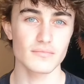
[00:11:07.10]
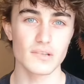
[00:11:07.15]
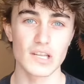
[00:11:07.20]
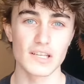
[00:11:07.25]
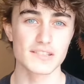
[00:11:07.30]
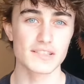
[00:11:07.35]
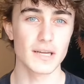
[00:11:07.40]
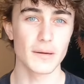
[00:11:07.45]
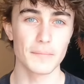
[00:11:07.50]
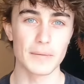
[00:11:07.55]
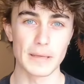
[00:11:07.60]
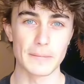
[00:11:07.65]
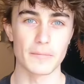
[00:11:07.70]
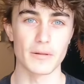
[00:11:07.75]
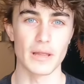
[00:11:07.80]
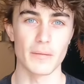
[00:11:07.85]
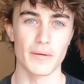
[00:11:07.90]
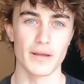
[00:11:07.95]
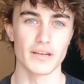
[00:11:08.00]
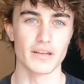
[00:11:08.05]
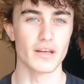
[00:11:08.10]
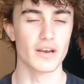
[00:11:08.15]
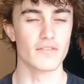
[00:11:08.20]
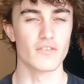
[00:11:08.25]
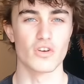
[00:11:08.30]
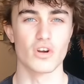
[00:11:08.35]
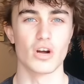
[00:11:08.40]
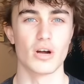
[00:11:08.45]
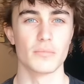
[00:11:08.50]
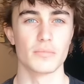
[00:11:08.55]
to some people I might not have
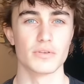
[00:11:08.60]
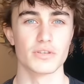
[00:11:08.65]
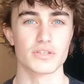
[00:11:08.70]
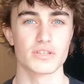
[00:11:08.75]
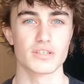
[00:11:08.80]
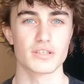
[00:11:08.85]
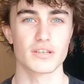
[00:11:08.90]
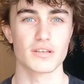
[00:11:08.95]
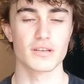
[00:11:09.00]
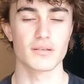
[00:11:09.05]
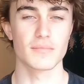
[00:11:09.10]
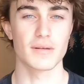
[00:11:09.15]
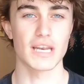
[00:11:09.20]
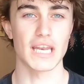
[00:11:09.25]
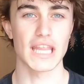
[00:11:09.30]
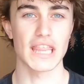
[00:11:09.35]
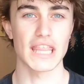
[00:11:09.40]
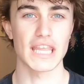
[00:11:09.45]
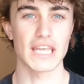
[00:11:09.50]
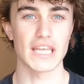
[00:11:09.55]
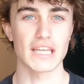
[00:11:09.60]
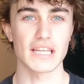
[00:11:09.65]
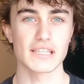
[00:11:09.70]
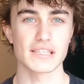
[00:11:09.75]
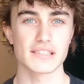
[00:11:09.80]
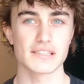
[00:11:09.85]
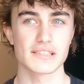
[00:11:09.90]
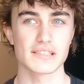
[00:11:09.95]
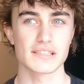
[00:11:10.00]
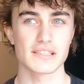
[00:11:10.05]
accomplished many
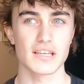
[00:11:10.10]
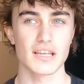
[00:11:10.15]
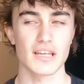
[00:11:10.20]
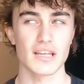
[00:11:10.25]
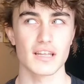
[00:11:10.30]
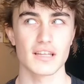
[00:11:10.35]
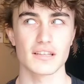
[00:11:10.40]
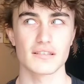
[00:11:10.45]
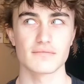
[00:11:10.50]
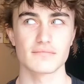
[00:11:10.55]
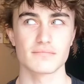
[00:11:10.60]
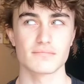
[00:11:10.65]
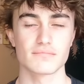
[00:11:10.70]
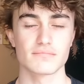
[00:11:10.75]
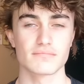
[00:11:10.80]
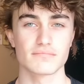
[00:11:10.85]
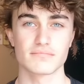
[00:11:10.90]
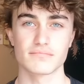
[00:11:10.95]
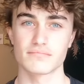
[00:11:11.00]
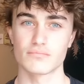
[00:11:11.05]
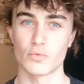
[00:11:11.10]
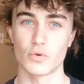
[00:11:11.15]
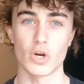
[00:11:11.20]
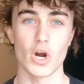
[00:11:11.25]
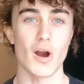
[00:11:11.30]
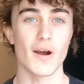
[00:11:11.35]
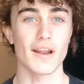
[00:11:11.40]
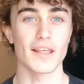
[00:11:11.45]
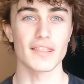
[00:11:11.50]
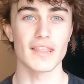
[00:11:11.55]
things
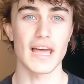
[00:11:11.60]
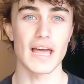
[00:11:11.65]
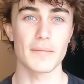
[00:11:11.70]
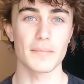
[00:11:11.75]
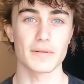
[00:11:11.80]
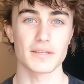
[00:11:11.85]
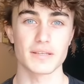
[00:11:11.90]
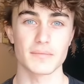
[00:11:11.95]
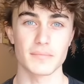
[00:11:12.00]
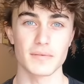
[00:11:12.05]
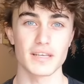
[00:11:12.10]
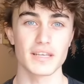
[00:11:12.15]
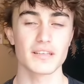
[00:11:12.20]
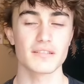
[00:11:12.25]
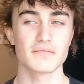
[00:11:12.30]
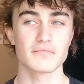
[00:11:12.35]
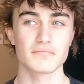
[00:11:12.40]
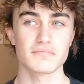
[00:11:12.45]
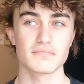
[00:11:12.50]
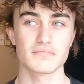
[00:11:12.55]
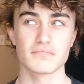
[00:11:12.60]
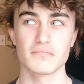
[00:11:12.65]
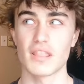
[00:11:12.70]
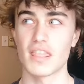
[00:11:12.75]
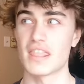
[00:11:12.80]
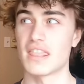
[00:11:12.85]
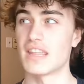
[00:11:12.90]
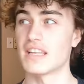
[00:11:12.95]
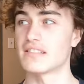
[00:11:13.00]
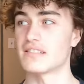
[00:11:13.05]
regarding that, but to me,
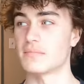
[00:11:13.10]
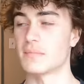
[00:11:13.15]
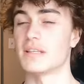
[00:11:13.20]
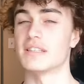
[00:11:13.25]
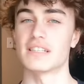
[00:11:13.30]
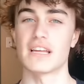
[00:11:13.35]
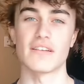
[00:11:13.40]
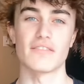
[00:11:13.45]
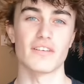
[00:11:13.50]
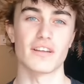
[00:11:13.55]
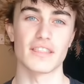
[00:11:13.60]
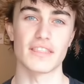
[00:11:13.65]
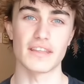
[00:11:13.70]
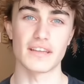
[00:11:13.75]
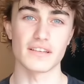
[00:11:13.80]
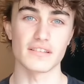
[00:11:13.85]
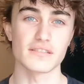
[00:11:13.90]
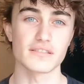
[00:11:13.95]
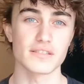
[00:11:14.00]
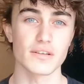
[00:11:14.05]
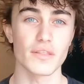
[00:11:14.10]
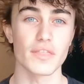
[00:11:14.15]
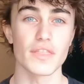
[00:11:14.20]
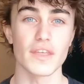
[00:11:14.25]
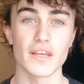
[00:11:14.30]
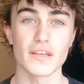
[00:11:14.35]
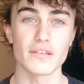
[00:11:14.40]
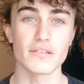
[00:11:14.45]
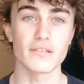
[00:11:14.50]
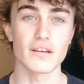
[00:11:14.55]
this means everything. So
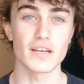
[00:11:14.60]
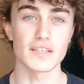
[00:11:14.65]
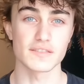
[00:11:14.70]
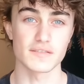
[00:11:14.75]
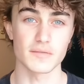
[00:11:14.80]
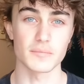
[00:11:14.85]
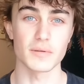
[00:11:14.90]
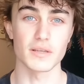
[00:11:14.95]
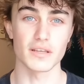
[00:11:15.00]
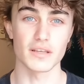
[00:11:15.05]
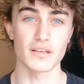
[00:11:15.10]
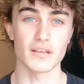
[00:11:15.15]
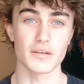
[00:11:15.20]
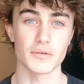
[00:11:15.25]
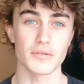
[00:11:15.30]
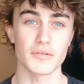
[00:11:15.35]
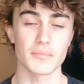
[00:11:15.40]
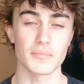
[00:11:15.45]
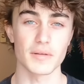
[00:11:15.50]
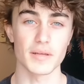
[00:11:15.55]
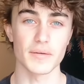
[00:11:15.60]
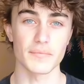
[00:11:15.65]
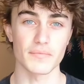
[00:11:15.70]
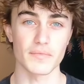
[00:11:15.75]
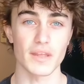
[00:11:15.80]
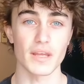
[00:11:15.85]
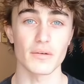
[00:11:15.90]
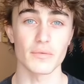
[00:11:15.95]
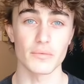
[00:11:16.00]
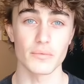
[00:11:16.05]
thank you guys for being here with me
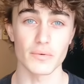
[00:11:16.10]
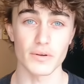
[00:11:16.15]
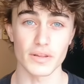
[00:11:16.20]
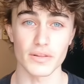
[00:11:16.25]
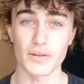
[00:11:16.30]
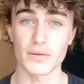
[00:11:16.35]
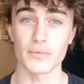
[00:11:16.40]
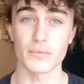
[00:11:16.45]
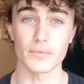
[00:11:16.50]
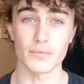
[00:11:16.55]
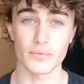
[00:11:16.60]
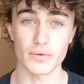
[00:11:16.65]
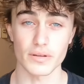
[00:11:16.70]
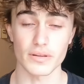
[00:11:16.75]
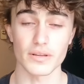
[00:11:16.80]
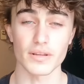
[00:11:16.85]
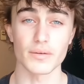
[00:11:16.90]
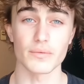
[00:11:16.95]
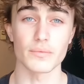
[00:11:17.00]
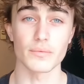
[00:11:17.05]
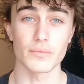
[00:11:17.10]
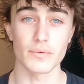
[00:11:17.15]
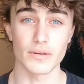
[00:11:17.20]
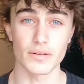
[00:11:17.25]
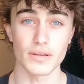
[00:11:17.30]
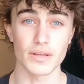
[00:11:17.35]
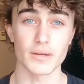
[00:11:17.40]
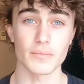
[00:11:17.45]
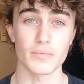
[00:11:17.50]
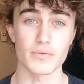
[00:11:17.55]
really, really,
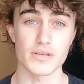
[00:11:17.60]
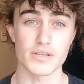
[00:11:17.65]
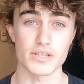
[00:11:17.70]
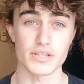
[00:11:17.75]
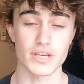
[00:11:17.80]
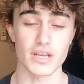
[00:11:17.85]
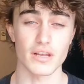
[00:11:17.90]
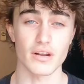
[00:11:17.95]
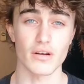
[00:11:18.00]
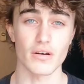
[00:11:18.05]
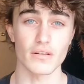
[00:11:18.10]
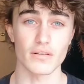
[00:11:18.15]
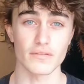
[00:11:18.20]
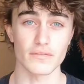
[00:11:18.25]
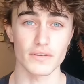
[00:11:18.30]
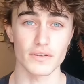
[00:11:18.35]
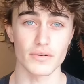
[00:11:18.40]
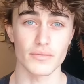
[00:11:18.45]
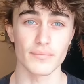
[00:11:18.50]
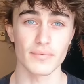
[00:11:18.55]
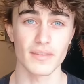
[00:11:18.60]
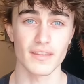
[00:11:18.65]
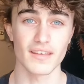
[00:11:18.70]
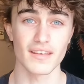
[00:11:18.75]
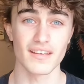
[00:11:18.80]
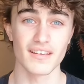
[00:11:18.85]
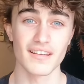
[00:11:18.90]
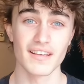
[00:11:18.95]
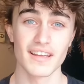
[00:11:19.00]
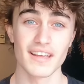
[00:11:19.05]
really appreciate all of you.
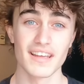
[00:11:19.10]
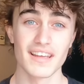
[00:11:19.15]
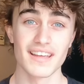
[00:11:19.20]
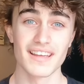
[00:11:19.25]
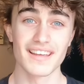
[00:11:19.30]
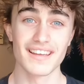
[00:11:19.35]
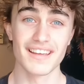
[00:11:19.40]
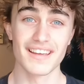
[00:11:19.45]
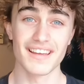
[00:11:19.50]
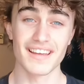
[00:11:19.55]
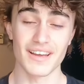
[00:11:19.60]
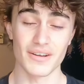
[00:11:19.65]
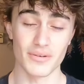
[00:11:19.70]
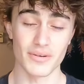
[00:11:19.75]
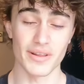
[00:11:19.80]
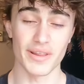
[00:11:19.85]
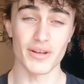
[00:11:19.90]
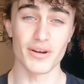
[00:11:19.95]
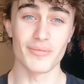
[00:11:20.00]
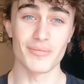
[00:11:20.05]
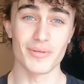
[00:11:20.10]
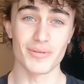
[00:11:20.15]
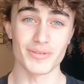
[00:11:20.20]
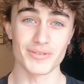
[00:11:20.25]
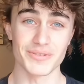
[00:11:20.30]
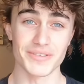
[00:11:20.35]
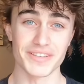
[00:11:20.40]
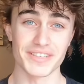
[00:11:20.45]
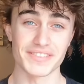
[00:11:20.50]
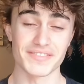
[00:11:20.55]
I really hope you
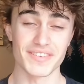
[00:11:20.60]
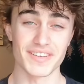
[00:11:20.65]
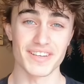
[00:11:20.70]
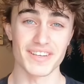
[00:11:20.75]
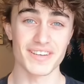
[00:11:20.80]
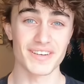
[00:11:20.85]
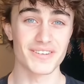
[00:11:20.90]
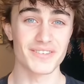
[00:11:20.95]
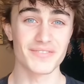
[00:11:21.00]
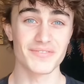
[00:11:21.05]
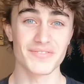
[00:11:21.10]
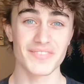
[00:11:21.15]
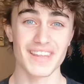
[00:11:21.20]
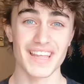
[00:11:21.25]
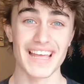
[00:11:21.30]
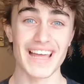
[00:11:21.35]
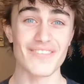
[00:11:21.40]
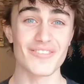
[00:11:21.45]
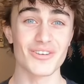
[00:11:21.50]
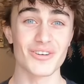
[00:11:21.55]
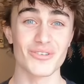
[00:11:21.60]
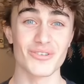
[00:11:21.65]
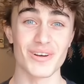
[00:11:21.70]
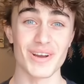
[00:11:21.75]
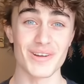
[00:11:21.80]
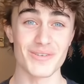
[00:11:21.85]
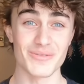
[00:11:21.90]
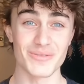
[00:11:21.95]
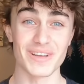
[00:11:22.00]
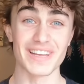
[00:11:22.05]
enjoyed this video. Have a
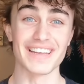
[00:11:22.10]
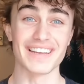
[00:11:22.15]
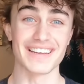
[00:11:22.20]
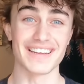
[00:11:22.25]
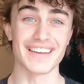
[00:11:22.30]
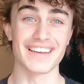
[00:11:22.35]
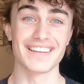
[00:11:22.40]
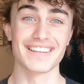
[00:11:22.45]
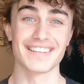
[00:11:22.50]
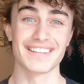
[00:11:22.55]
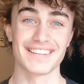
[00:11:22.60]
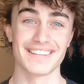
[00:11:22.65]
great week.